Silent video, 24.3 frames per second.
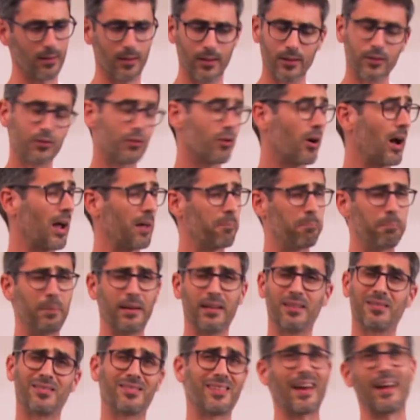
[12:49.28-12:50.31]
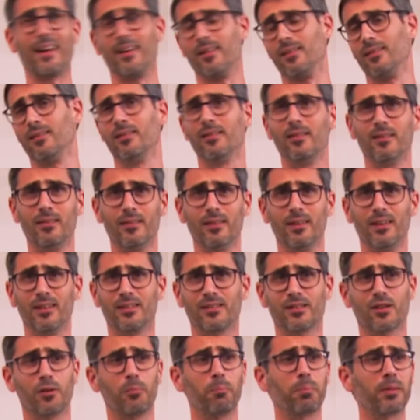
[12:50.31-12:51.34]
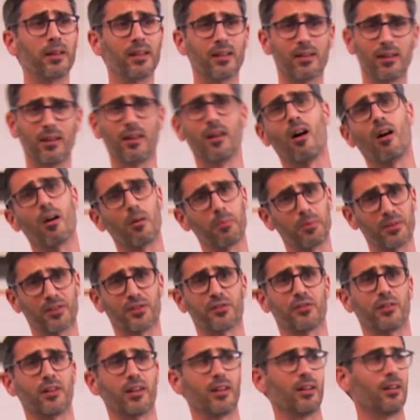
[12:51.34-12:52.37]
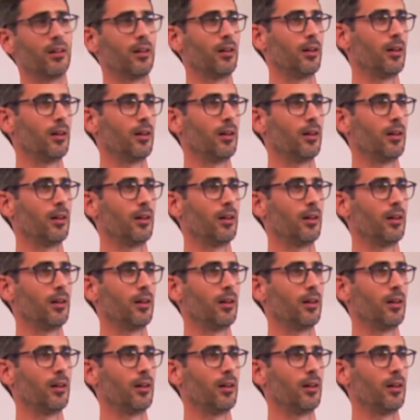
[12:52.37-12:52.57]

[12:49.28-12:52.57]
So I picked 10. It's completely arbitrary.